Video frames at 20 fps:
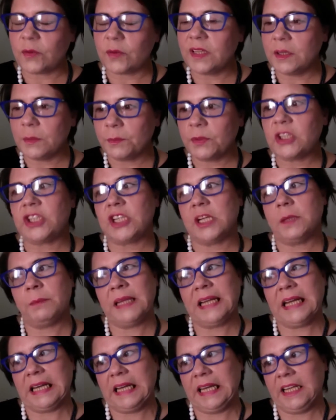doing the budget
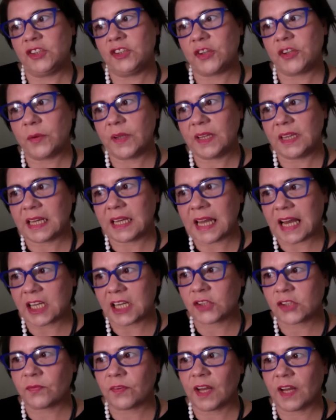planning, doing the
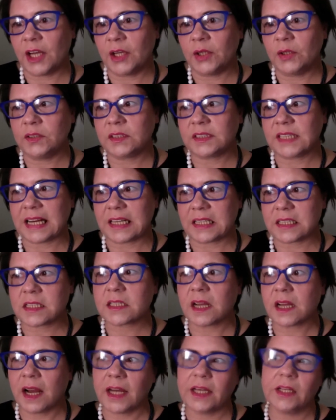cash flow,
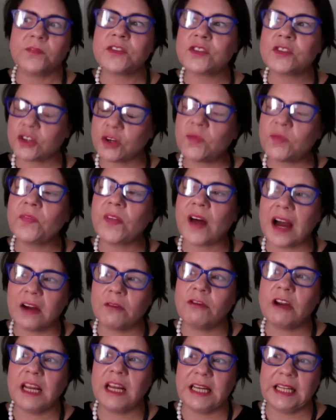that's kind of stuff that
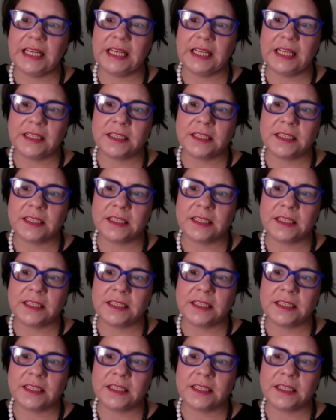I really